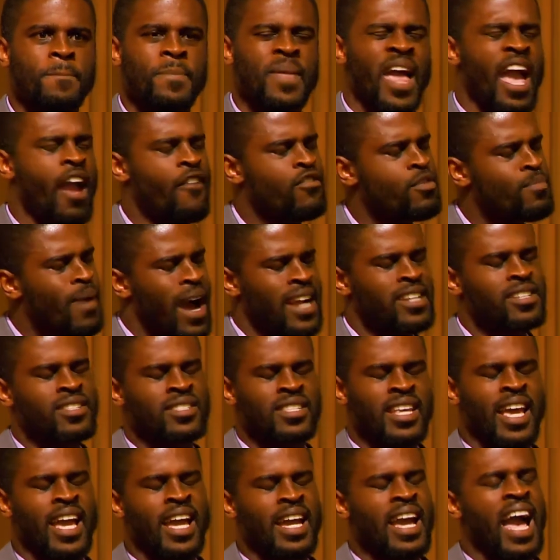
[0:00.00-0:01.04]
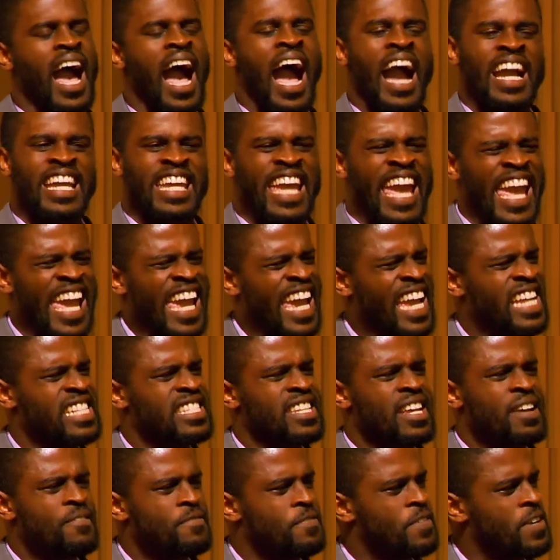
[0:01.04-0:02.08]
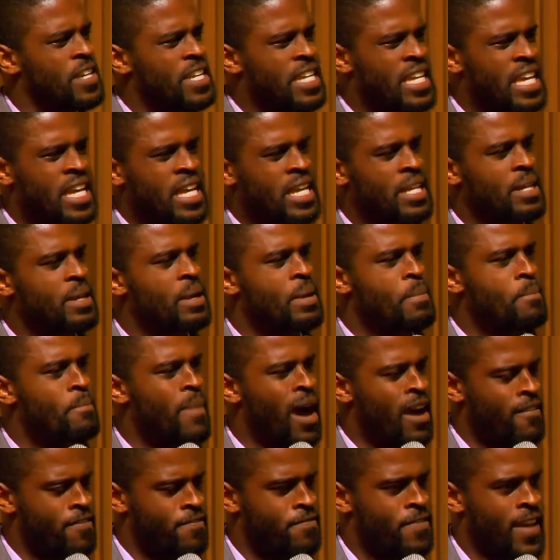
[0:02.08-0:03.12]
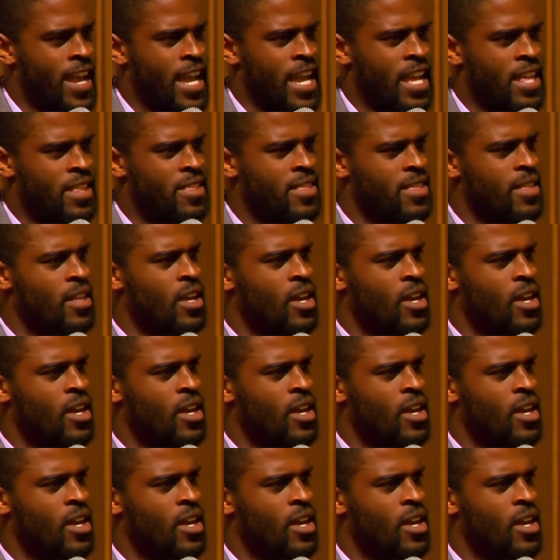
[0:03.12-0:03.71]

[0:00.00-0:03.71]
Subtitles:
Everybody say, I can't forget my faith.